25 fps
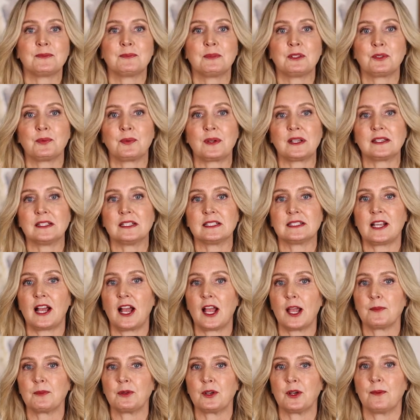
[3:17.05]
between the
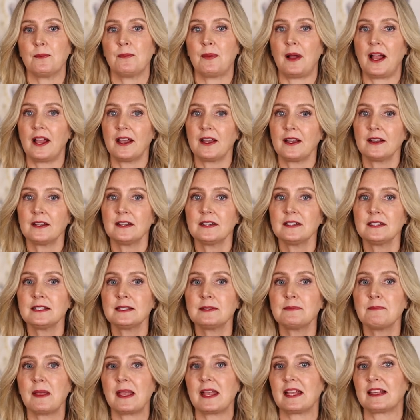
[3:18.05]
time your
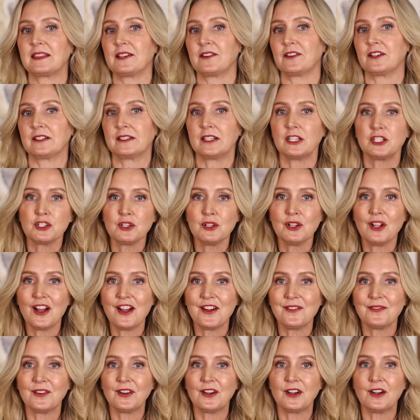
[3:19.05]
buyers make their initial
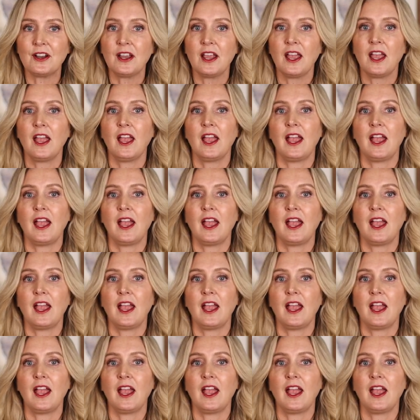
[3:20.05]
offer